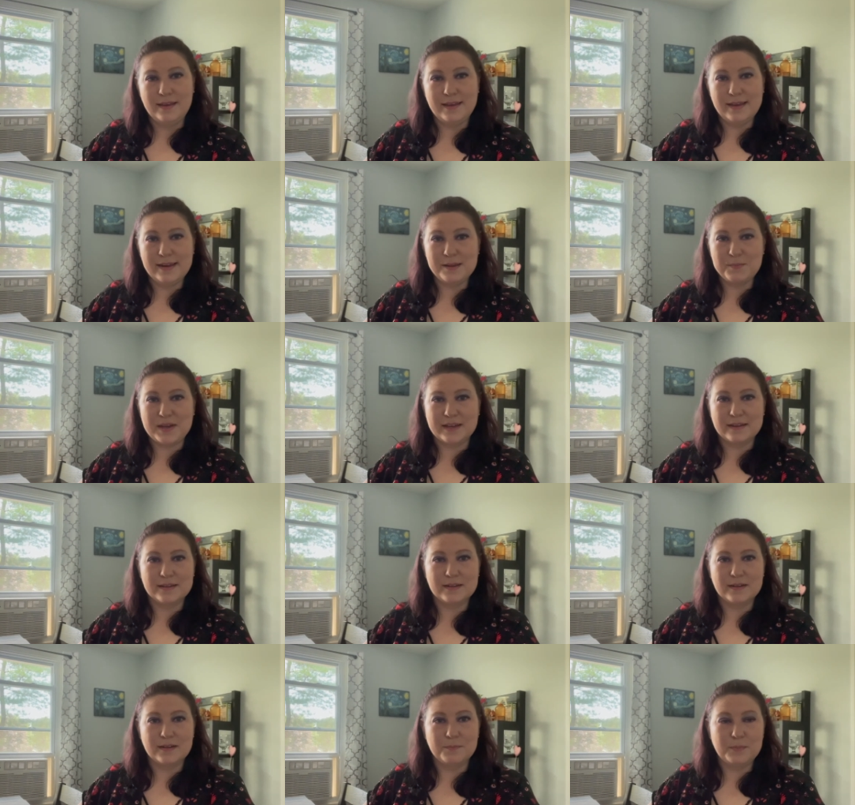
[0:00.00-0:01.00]
And I'm back.
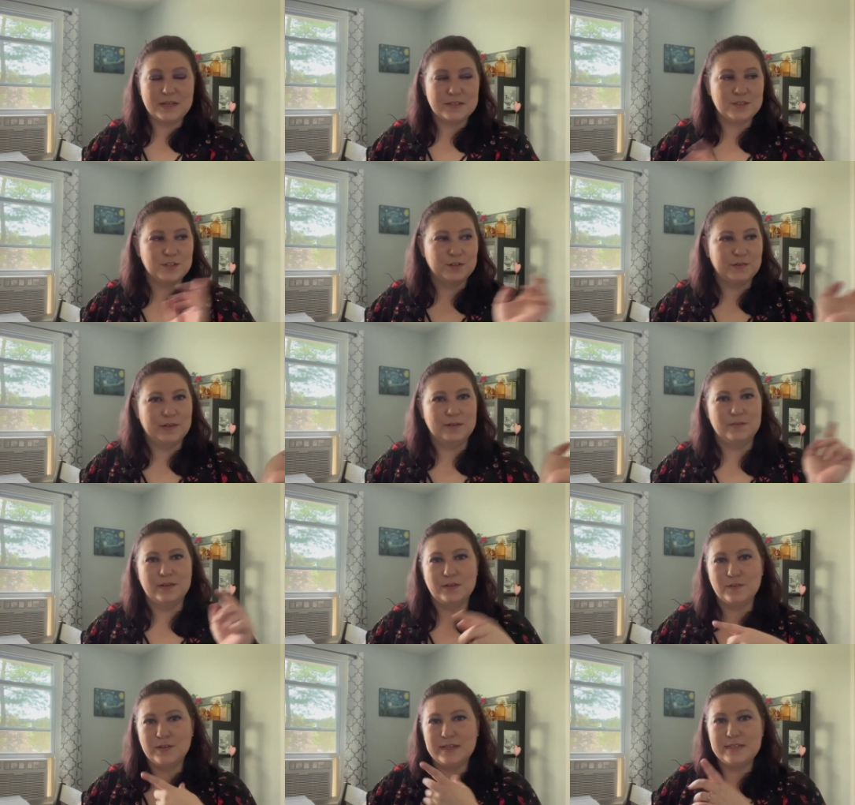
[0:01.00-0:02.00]
Pets are running
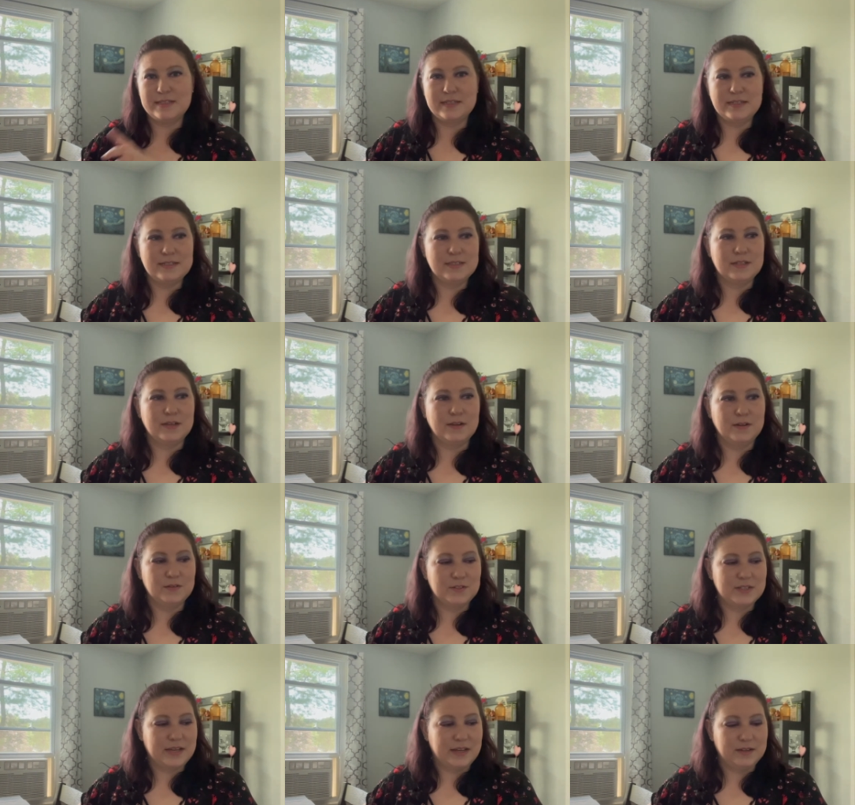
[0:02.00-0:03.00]
around crazy, so
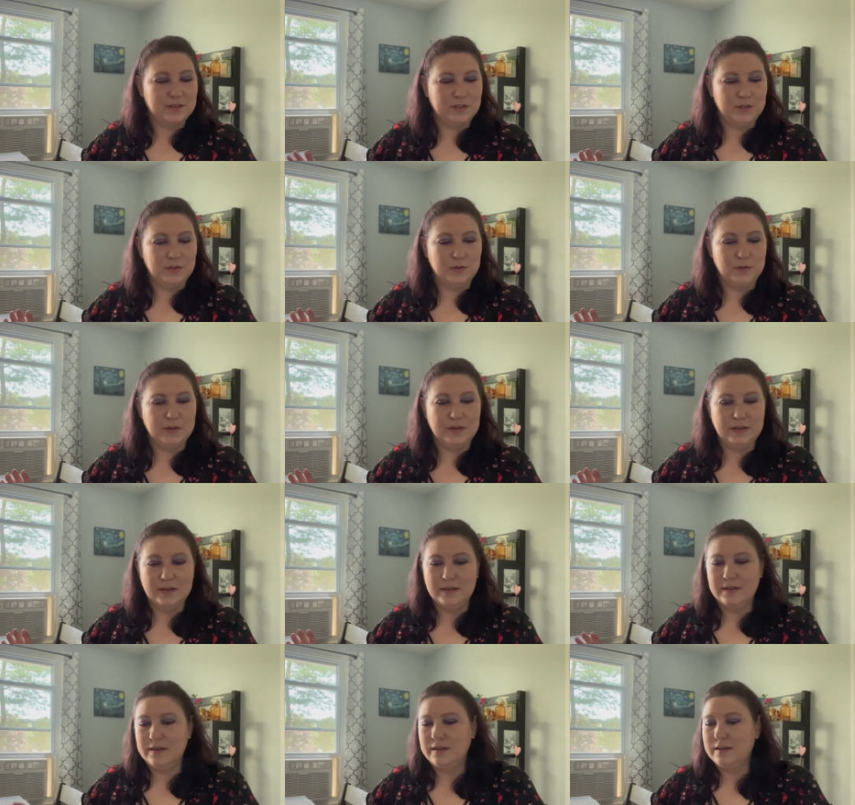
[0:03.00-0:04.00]
just had to
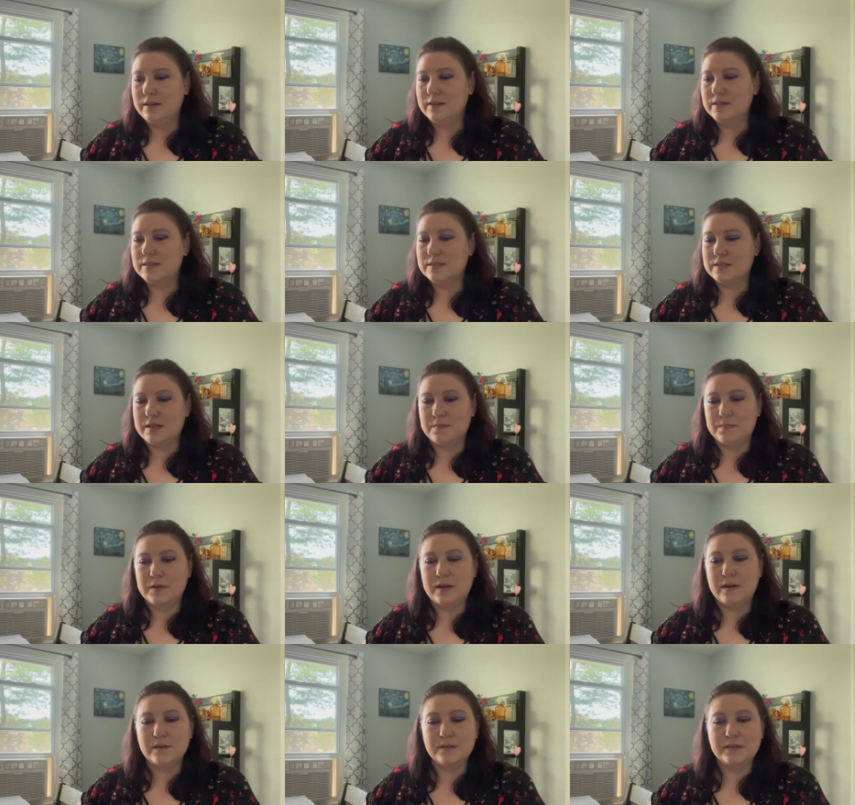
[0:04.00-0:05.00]
stop
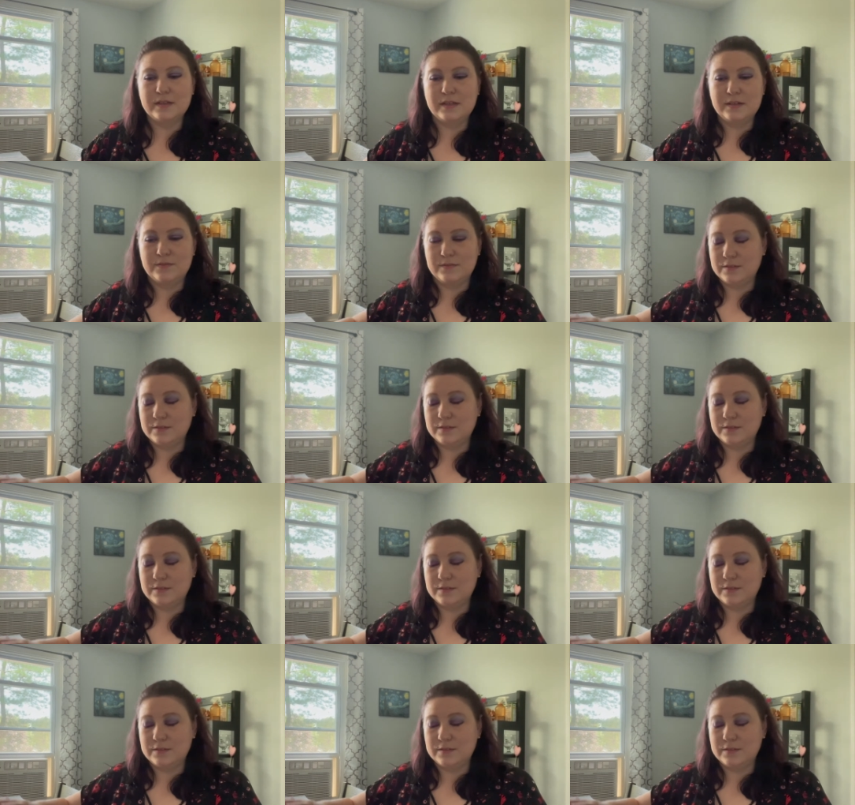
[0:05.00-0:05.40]
Harley.